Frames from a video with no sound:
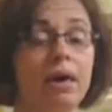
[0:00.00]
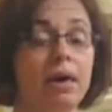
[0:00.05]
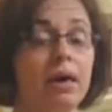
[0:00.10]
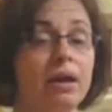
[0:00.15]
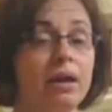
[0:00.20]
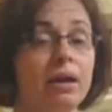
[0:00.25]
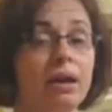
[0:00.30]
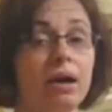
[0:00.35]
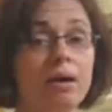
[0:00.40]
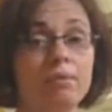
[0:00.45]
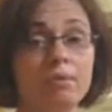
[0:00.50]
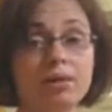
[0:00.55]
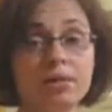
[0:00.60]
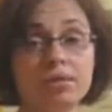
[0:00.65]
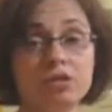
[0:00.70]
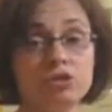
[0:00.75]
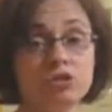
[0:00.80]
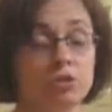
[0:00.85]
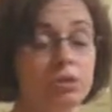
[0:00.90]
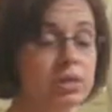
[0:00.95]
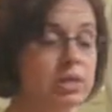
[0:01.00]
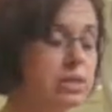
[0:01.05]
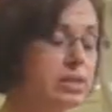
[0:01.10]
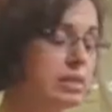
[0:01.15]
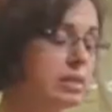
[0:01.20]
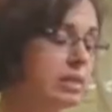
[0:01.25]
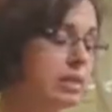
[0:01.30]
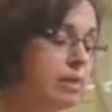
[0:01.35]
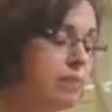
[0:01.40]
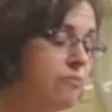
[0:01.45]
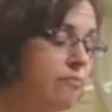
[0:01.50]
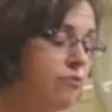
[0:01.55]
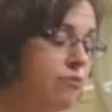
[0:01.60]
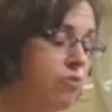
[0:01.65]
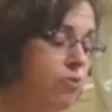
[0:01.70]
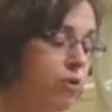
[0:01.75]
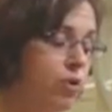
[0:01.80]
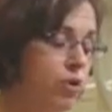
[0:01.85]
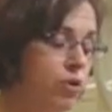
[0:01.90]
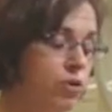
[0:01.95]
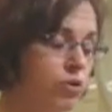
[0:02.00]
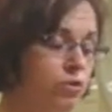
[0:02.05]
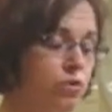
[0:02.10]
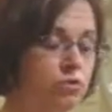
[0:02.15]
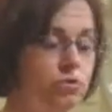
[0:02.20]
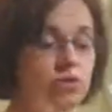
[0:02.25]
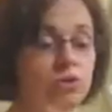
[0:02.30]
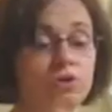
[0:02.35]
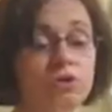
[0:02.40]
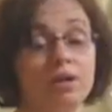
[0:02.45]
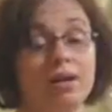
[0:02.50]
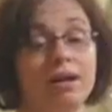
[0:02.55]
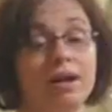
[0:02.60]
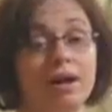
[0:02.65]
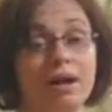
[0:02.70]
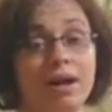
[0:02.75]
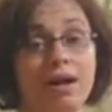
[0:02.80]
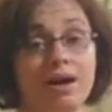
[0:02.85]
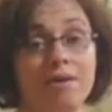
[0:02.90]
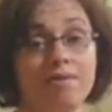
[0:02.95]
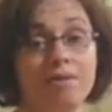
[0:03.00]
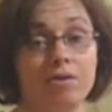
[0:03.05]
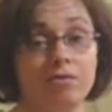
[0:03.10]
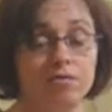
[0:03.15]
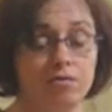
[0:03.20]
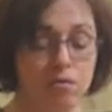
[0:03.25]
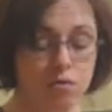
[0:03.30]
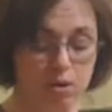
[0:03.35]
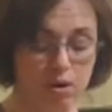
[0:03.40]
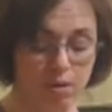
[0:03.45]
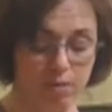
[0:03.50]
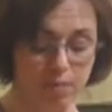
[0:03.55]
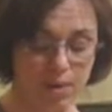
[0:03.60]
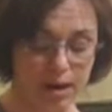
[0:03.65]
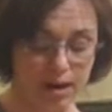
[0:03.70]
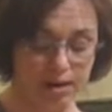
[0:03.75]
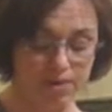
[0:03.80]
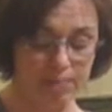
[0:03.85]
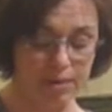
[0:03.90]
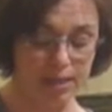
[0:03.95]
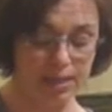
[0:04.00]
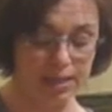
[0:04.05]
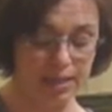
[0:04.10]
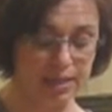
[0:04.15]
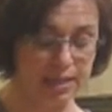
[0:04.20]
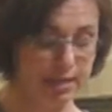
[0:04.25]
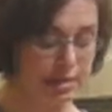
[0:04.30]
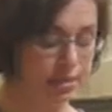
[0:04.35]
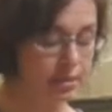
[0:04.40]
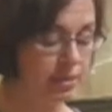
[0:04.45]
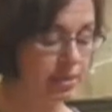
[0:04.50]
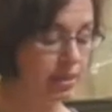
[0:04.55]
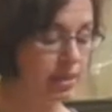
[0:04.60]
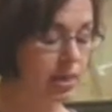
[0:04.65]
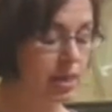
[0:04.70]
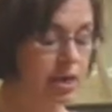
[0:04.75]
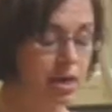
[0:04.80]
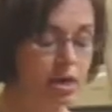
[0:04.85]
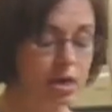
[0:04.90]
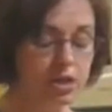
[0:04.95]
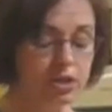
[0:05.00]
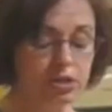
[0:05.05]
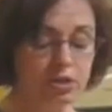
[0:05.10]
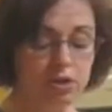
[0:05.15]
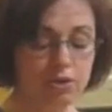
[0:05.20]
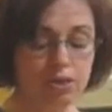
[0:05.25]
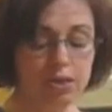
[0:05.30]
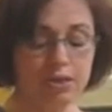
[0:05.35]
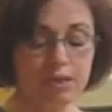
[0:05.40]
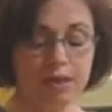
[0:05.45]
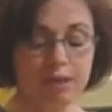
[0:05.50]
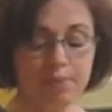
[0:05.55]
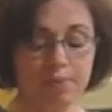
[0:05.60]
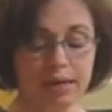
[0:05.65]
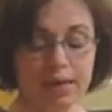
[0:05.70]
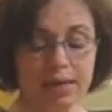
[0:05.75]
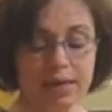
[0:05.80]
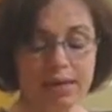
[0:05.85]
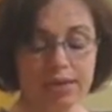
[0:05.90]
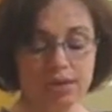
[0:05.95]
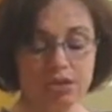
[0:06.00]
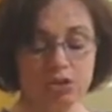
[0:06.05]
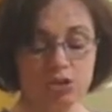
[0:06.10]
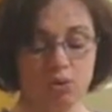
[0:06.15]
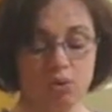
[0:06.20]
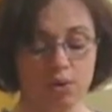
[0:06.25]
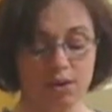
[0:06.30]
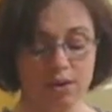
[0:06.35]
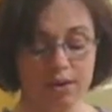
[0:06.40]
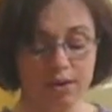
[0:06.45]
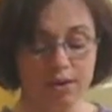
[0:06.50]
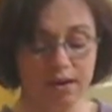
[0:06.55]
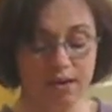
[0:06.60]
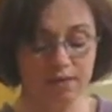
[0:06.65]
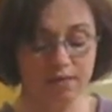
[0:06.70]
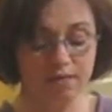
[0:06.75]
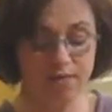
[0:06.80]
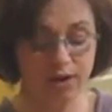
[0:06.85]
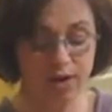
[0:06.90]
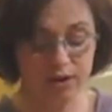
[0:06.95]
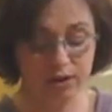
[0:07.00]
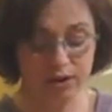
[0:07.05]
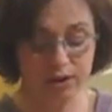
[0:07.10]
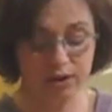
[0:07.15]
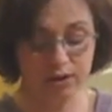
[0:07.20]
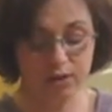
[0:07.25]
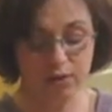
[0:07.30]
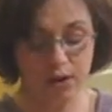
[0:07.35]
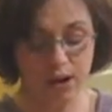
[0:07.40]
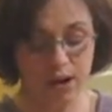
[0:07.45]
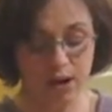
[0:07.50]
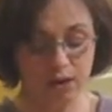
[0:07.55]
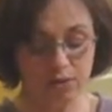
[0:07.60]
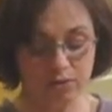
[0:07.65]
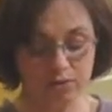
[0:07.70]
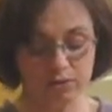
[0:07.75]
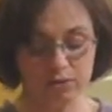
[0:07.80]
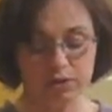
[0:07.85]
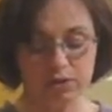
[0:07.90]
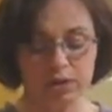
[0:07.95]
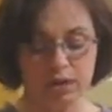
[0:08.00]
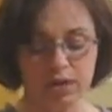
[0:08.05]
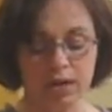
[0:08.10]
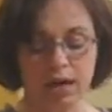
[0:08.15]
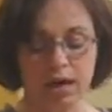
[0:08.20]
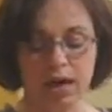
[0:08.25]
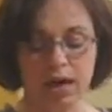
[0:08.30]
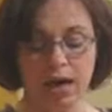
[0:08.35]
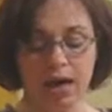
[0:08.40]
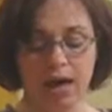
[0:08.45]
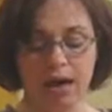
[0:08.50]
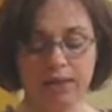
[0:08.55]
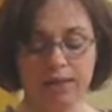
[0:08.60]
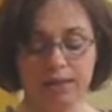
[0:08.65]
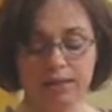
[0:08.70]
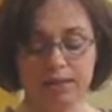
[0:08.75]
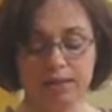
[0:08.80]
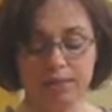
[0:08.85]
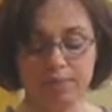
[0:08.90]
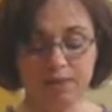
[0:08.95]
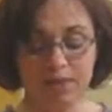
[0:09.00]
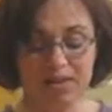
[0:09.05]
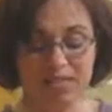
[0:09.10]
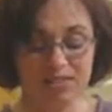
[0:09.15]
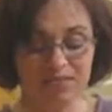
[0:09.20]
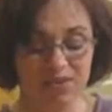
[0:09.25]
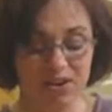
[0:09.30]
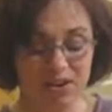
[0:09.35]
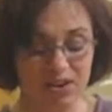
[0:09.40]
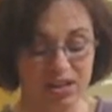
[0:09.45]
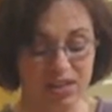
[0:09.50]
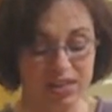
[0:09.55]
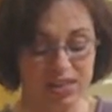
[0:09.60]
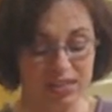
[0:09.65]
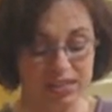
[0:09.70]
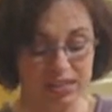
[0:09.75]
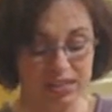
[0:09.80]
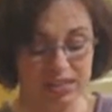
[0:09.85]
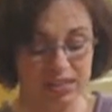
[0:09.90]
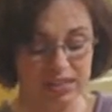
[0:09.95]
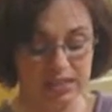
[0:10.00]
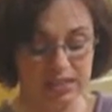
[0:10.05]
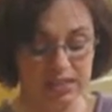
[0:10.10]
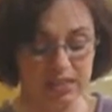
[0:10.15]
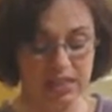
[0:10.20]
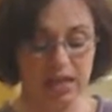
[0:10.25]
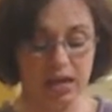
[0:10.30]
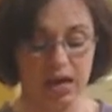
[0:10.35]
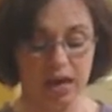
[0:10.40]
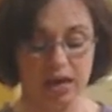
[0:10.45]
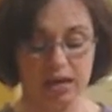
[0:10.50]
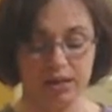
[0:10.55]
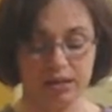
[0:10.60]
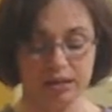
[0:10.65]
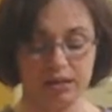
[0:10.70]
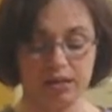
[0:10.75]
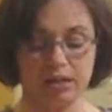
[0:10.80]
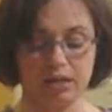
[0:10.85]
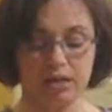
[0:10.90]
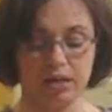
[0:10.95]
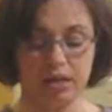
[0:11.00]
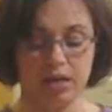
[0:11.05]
And I'm going to do this step for you so that I have it for my beans. So the tempeh is going to get finely ground, and the tempeh is very easy to cut.